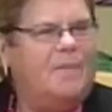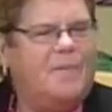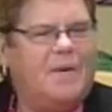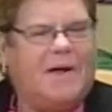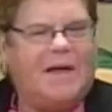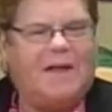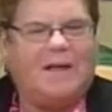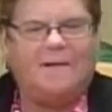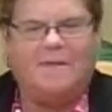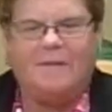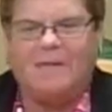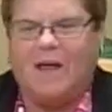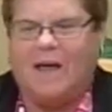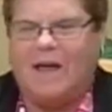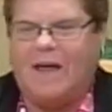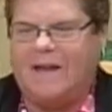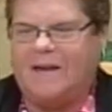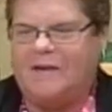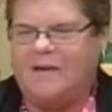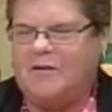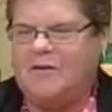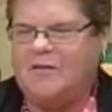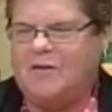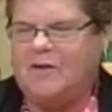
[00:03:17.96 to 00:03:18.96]

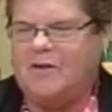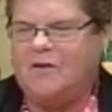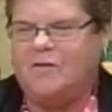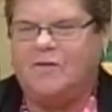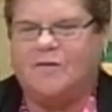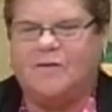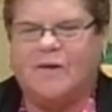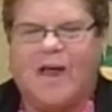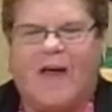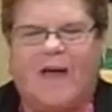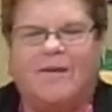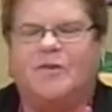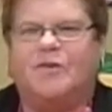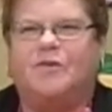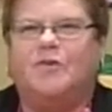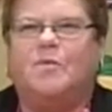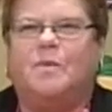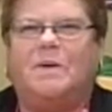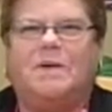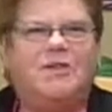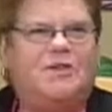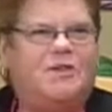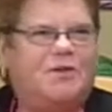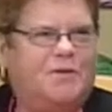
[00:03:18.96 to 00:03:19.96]
and the seniors have a
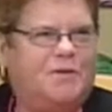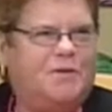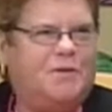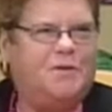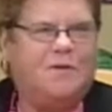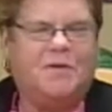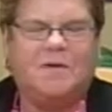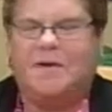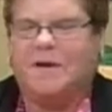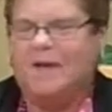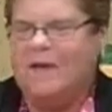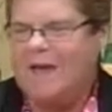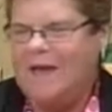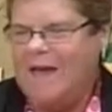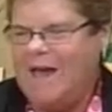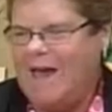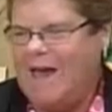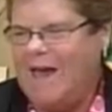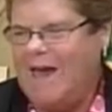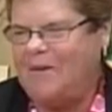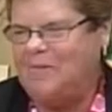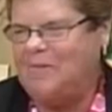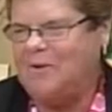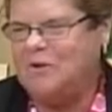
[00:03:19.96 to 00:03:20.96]
sweet tooth,
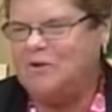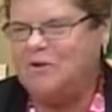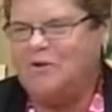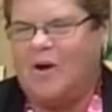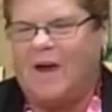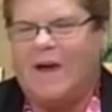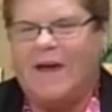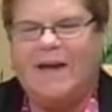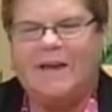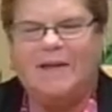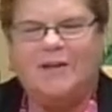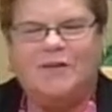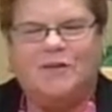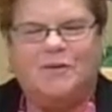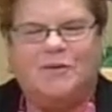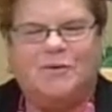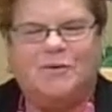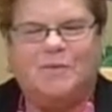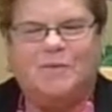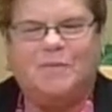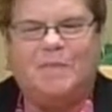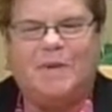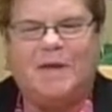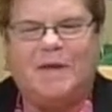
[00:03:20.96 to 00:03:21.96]
and we're trying
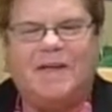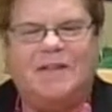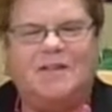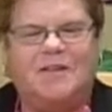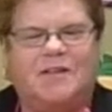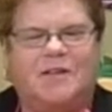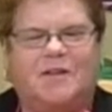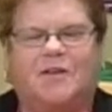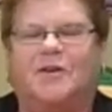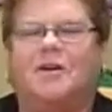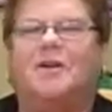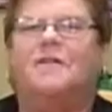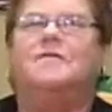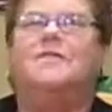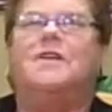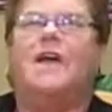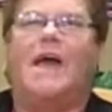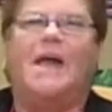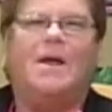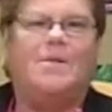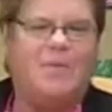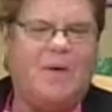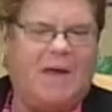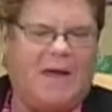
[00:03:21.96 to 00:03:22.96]
to be considerate of
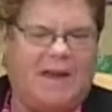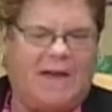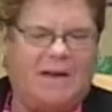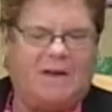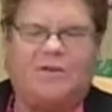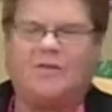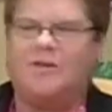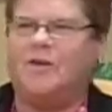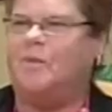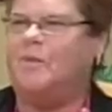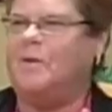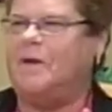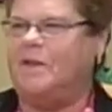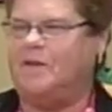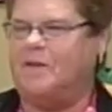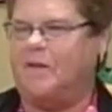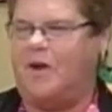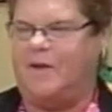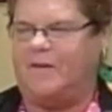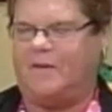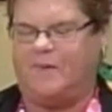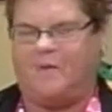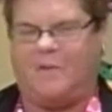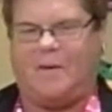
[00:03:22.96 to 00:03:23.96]
diabetics, so we
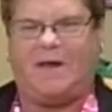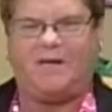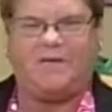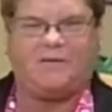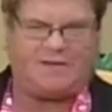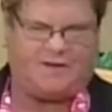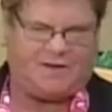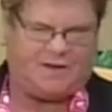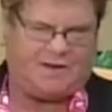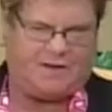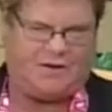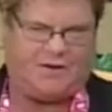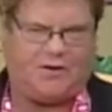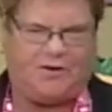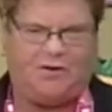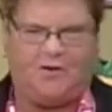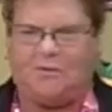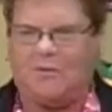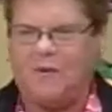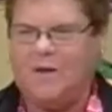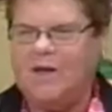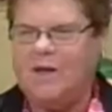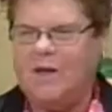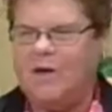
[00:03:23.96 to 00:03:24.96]
thought the best thing to
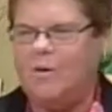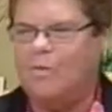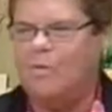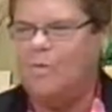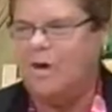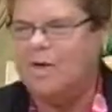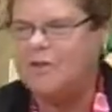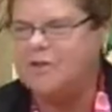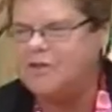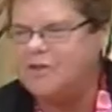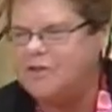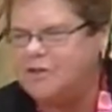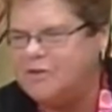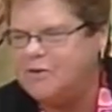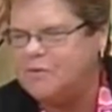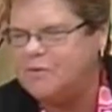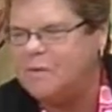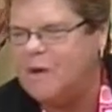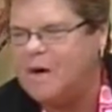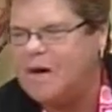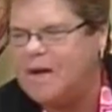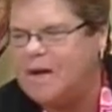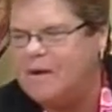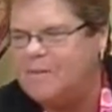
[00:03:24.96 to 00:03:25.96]
do was to
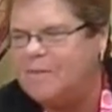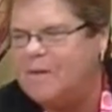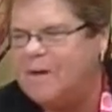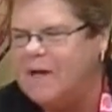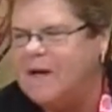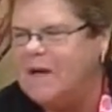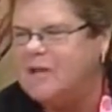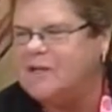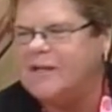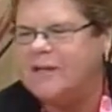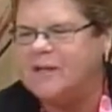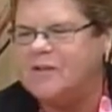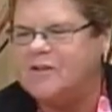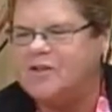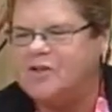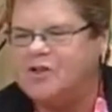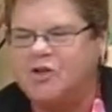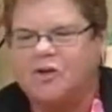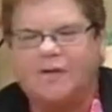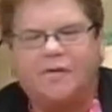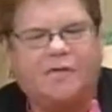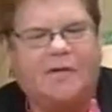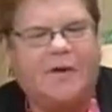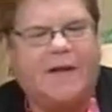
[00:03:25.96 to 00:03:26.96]
get
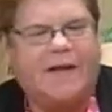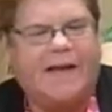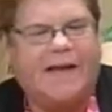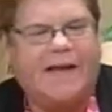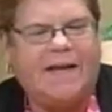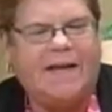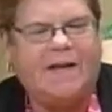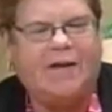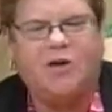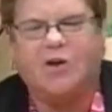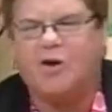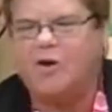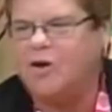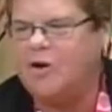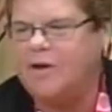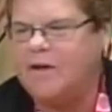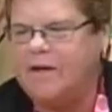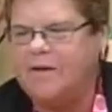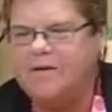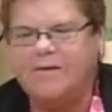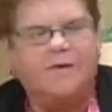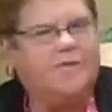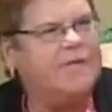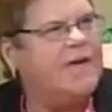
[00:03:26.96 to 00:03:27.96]
sugar-free candy or
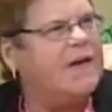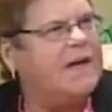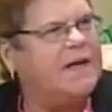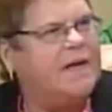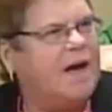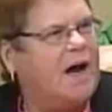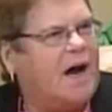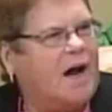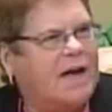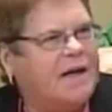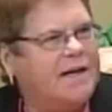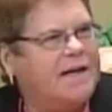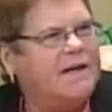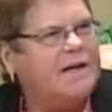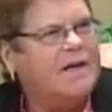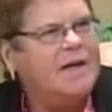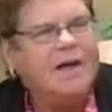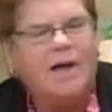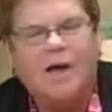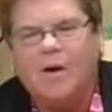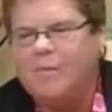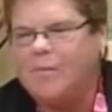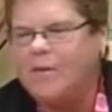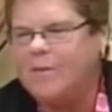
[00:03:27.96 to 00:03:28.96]
cookies of any kind,
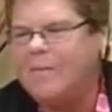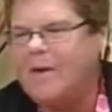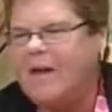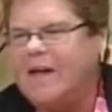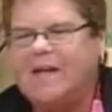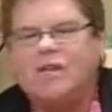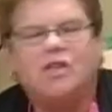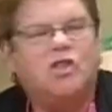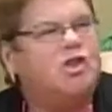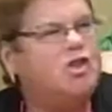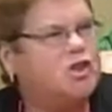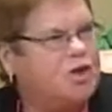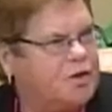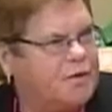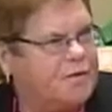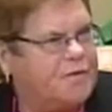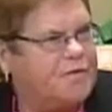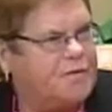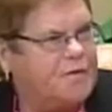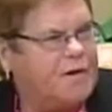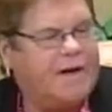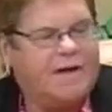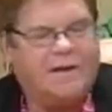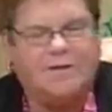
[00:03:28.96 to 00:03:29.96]
but make it
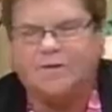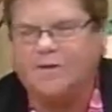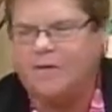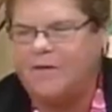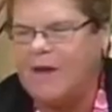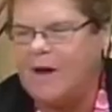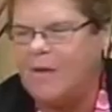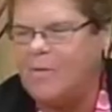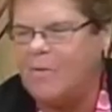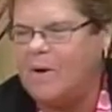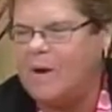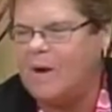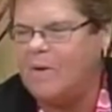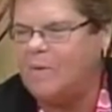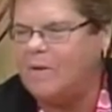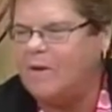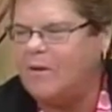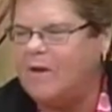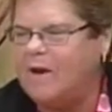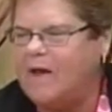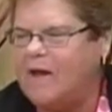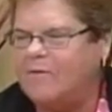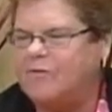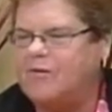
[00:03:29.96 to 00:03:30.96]
sugar-free, so that way we
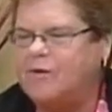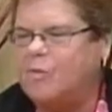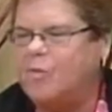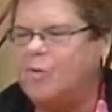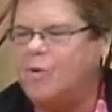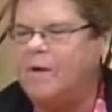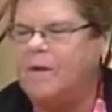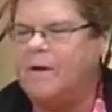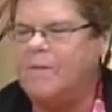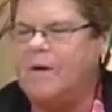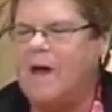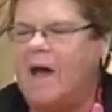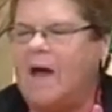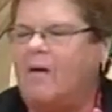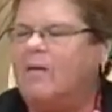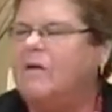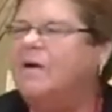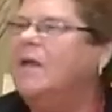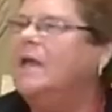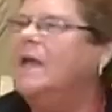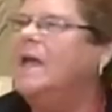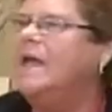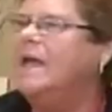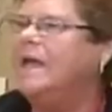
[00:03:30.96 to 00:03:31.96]
don't have to worry
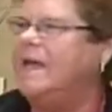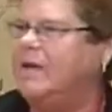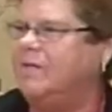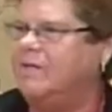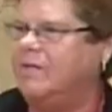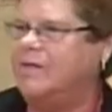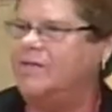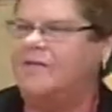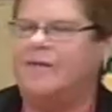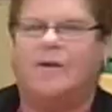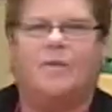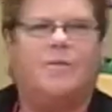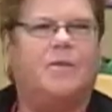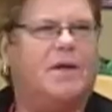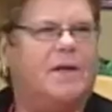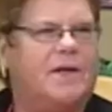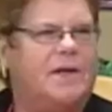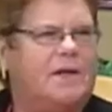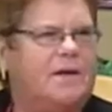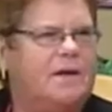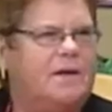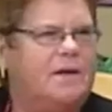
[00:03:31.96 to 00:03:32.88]
about giving somebody